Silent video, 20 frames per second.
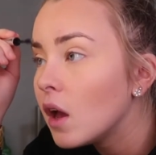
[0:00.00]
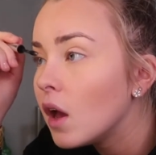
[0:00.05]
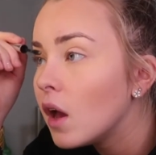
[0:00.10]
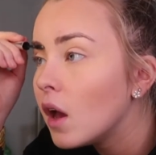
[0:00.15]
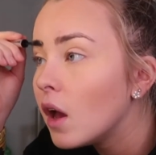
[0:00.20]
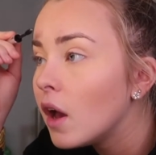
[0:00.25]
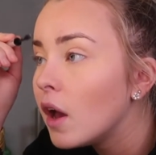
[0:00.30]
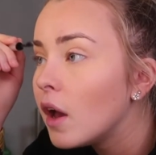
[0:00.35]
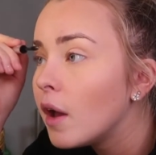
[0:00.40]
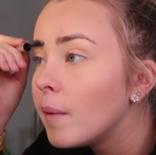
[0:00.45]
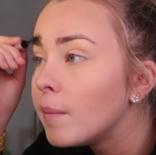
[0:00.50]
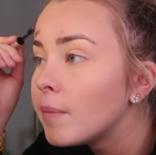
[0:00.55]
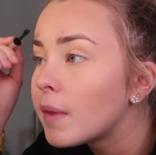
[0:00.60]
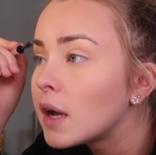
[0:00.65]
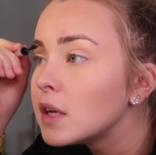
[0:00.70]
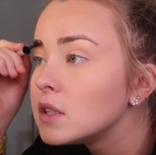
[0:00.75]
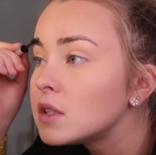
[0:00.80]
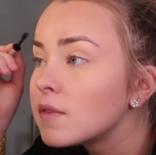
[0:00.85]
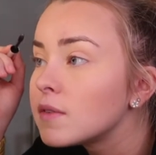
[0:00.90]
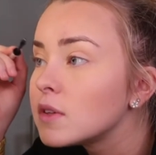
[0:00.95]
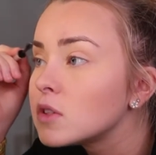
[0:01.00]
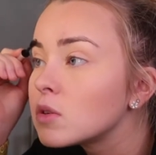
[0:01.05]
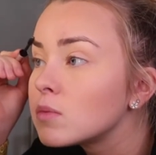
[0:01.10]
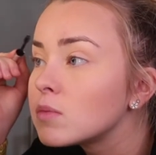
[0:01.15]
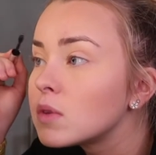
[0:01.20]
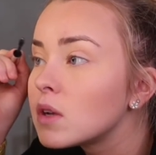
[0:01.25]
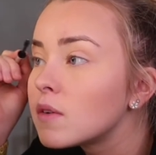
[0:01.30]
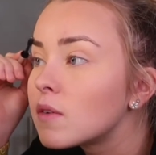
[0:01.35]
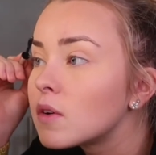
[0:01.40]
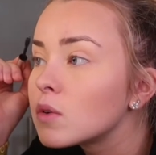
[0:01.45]
That is definitely
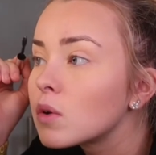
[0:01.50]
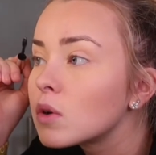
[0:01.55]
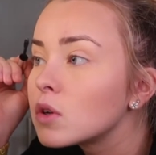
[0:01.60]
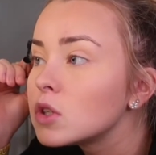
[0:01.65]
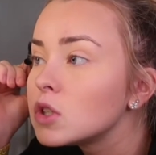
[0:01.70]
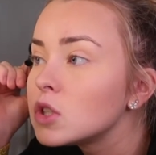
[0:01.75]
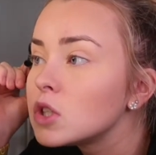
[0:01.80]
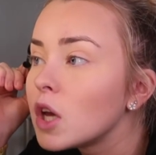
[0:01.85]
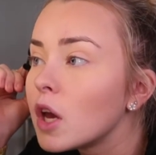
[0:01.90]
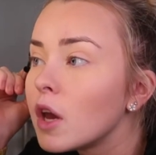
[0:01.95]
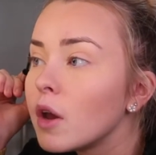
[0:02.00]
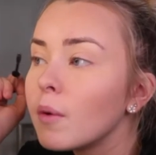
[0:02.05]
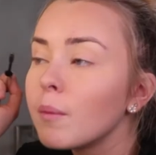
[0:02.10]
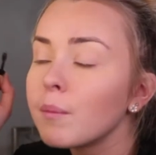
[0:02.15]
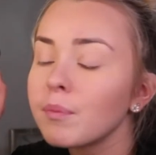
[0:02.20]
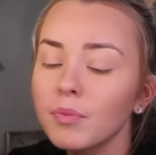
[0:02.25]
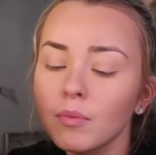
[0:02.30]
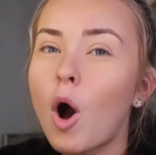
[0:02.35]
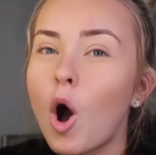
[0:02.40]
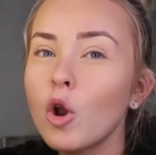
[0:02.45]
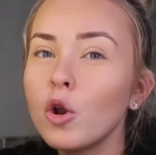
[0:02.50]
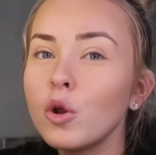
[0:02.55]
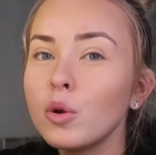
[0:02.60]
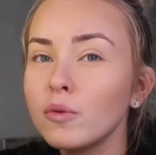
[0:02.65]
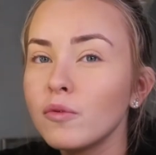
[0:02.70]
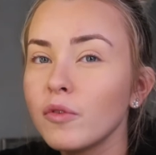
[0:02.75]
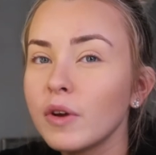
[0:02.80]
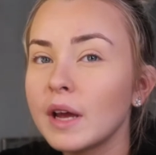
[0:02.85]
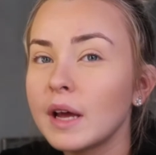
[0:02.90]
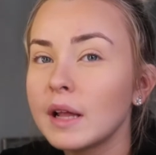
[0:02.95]
something I really want to do. But on
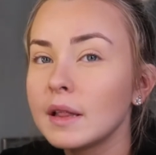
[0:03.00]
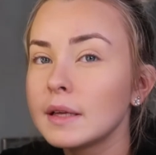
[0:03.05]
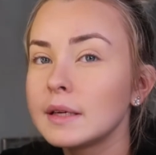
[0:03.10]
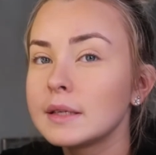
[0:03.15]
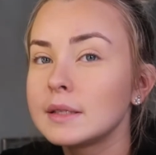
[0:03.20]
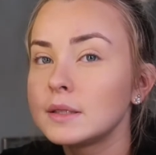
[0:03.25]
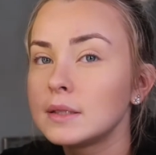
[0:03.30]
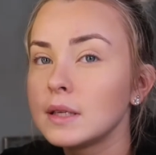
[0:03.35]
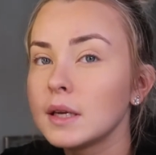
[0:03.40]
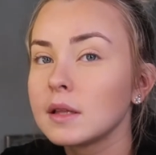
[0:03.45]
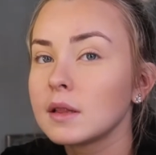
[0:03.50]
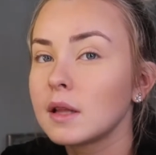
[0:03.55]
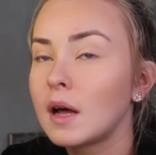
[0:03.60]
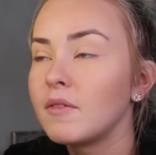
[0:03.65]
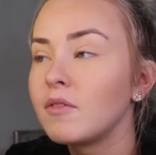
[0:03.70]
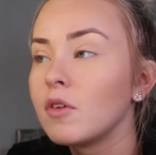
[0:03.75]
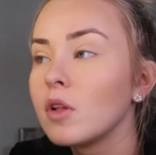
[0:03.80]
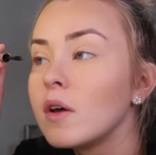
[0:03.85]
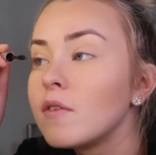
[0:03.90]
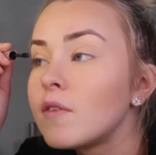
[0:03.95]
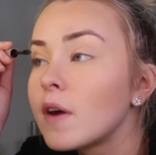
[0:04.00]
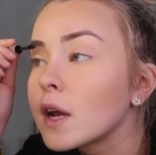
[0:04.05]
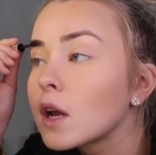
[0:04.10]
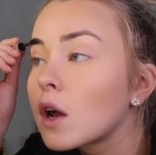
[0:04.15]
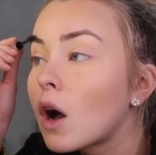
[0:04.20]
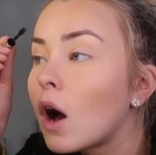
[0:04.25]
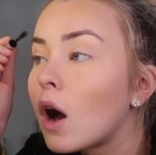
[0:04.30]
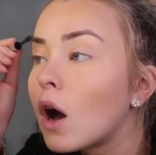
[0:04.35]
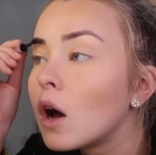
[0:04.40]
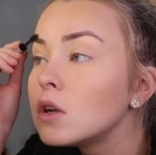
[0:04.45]
a realistic level, if I
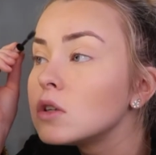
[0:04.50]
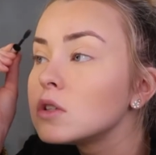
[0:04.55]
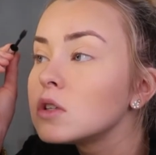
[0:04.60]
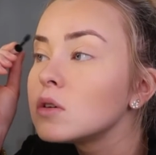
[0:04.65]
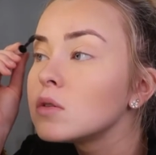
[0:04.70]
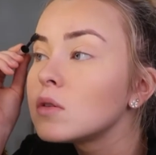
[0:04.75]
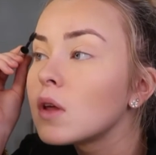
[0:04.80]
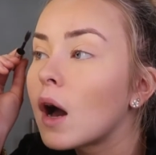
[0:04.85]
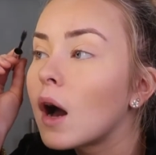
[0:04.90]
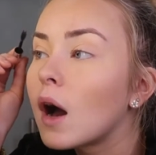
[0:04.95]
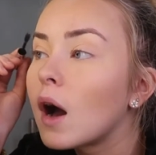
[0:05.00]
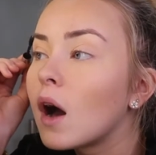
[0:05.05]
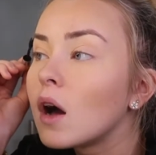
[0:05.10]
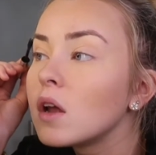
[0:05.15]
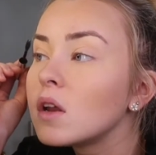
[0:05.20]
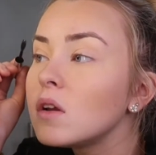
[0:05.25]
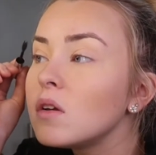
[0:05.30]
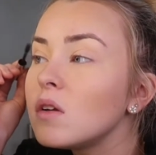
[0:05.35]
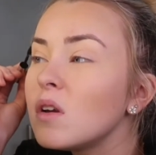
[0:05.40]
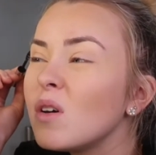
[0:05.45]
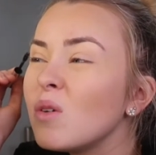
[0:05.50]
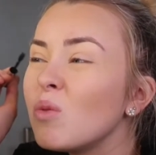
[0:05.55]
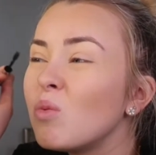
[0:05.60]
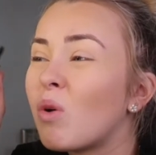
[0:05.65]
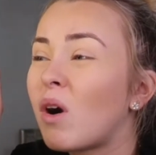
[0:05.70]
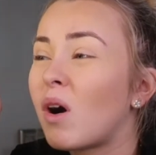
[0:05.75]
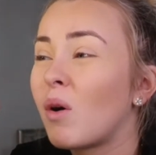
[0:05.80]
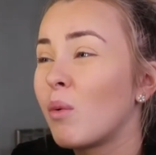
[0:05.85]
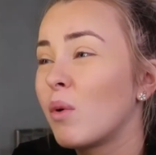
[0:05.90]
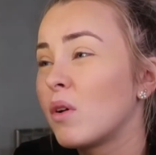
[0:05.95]
can't do that, I don't know
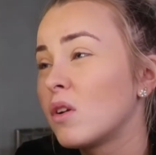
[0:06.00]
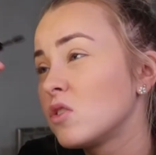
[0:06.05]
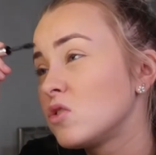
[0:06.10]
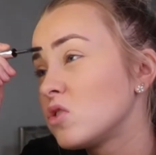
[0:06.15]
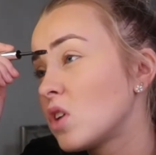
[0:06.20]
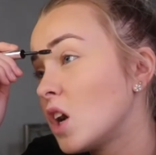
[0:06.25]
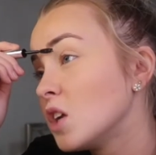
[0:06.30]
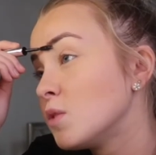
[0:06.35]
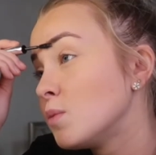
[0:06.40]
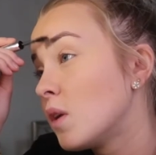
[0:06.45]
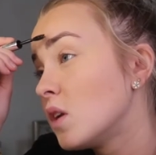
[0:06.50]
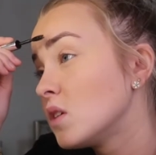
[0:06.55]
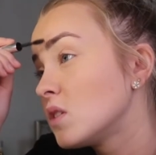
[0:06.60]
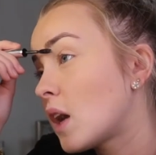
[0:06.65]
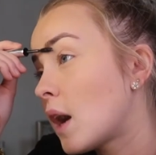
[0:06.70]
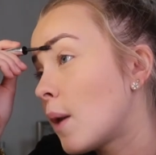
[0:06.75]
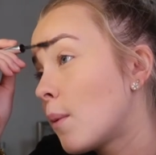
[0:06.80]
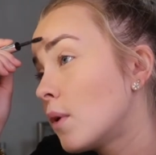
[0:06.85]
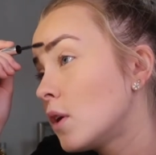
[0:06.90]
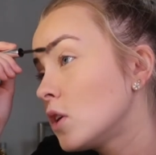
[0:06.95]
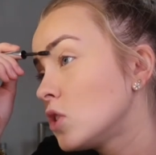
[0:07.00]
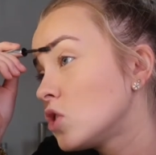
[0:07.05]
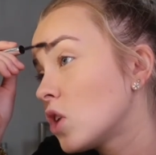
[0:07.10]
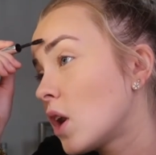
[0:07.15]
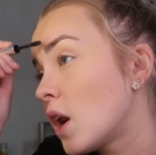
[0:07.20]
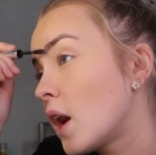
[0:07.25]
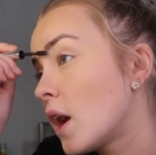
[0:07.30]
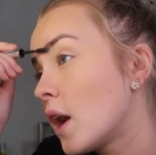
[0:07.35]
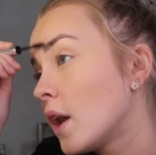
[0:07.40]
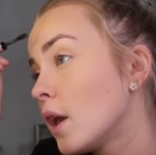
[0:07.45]
what I want to try, to be honest. I want to
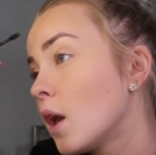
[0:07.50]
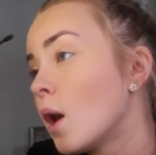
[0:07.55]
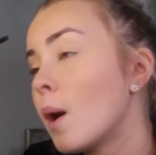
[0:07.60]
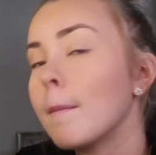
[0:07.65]
try